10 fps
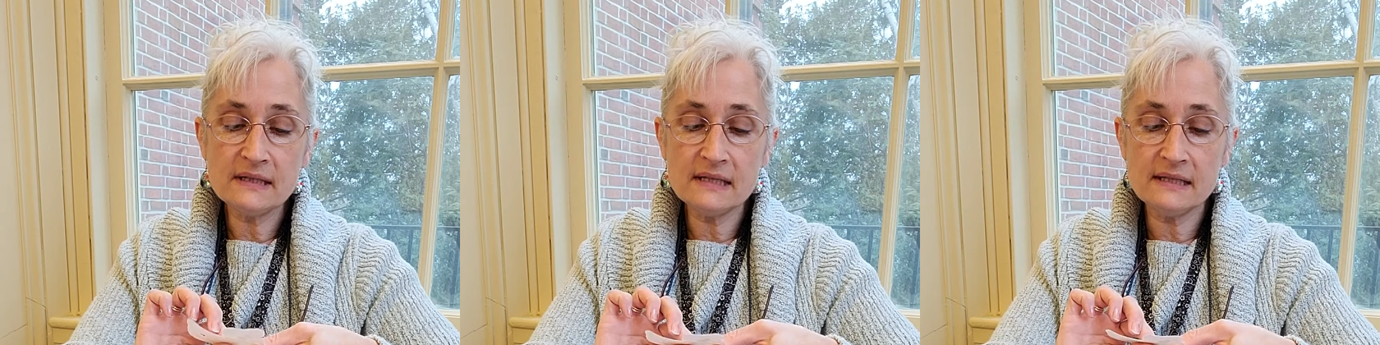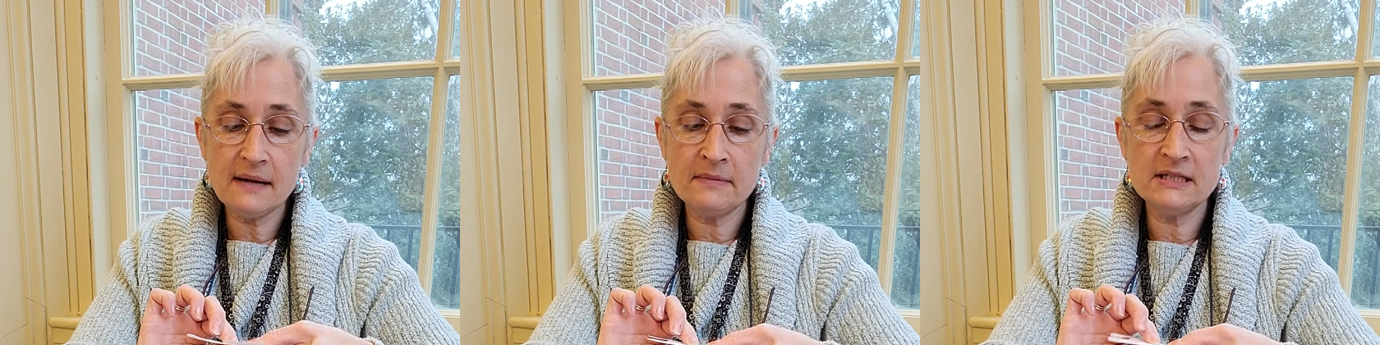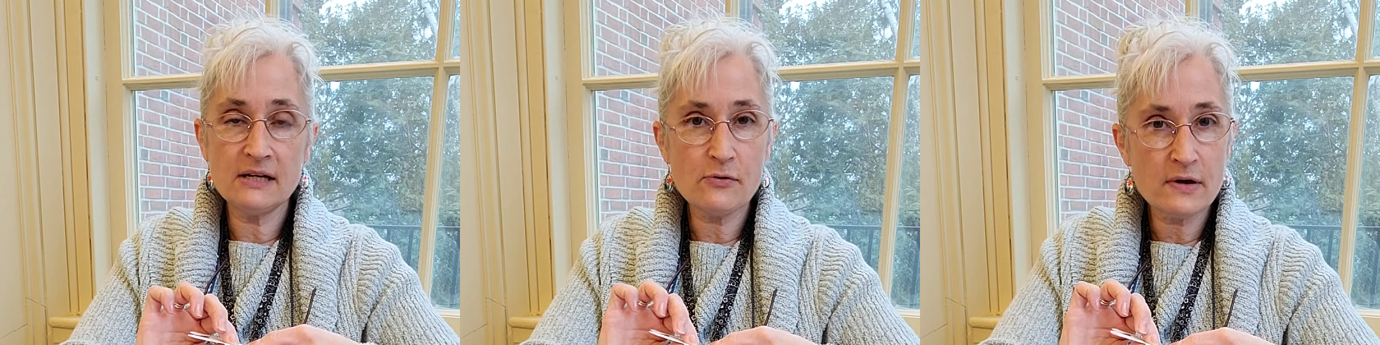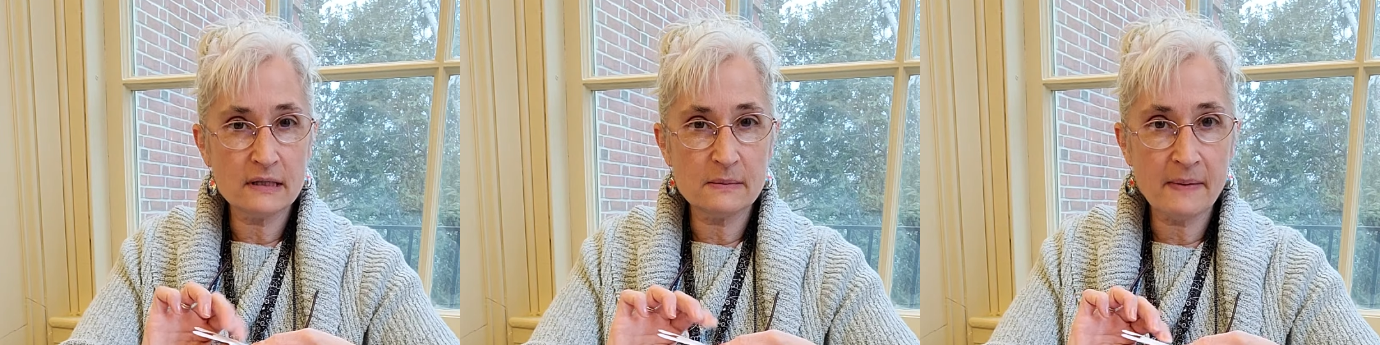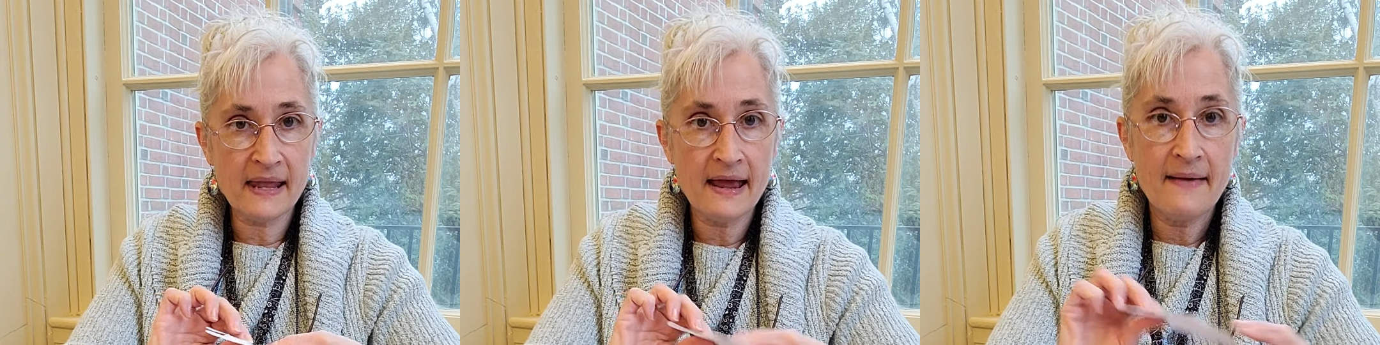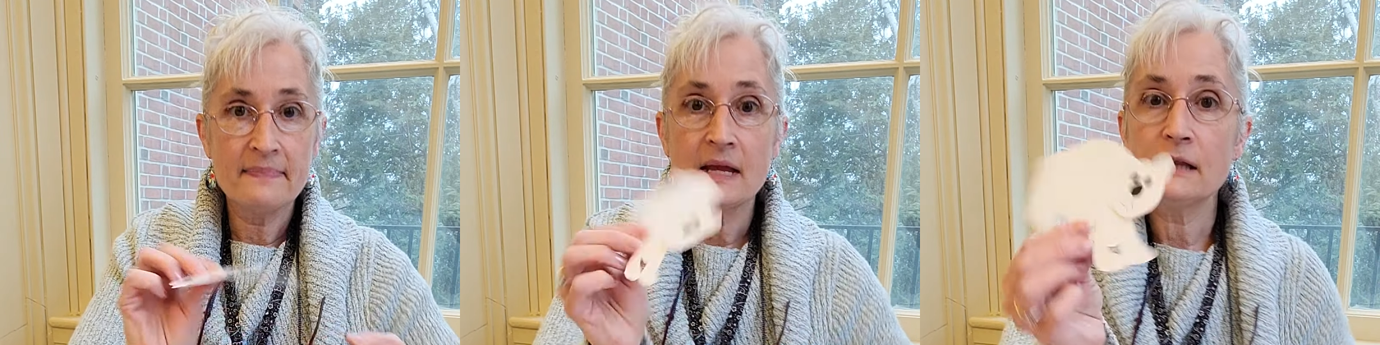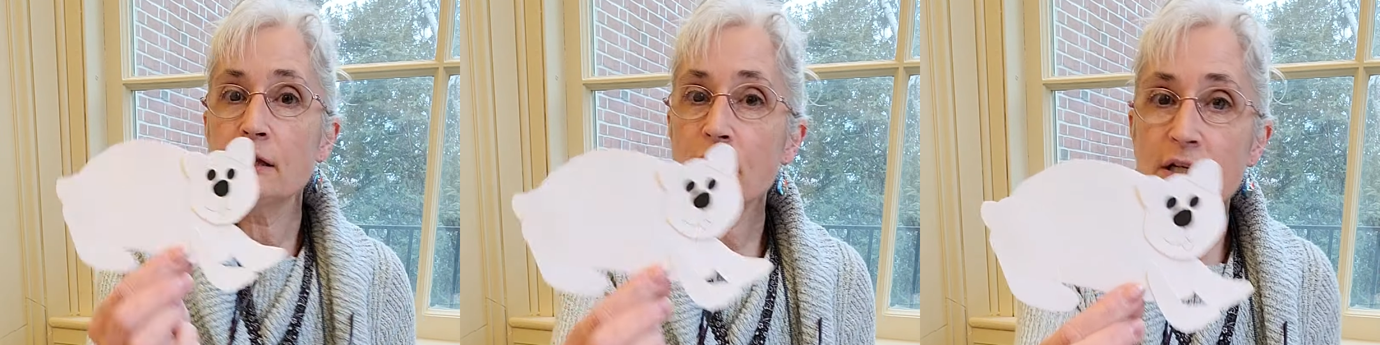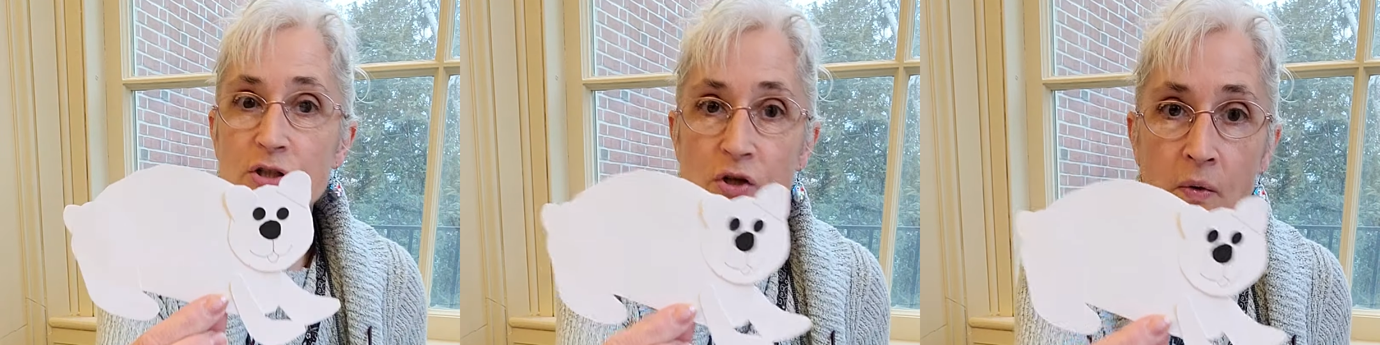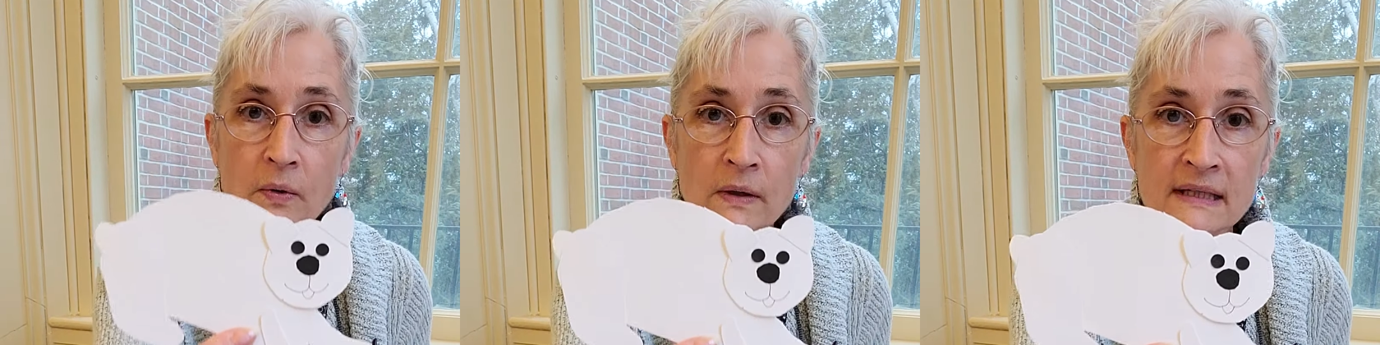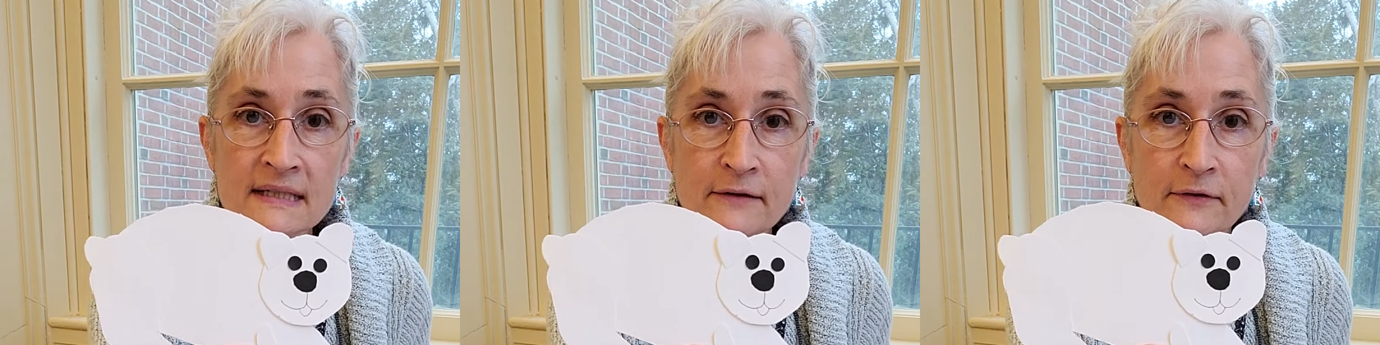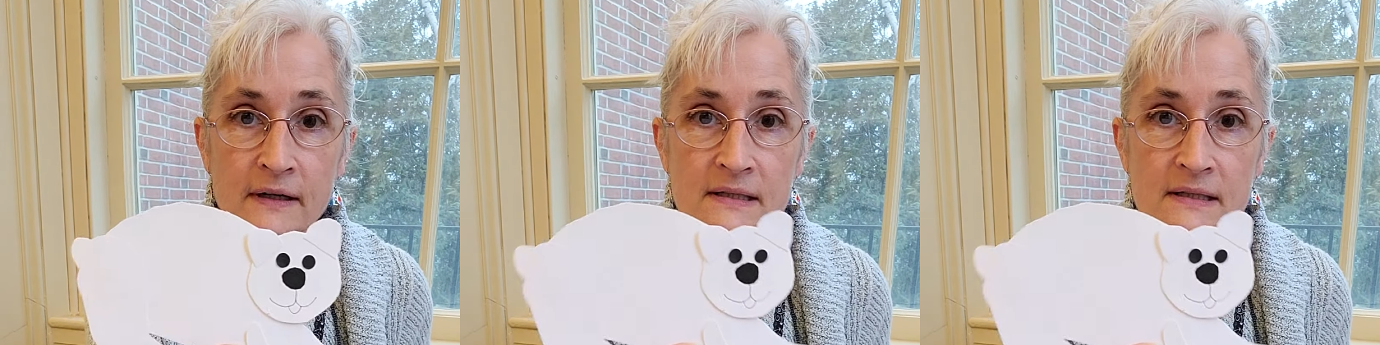the same materials but look totally different.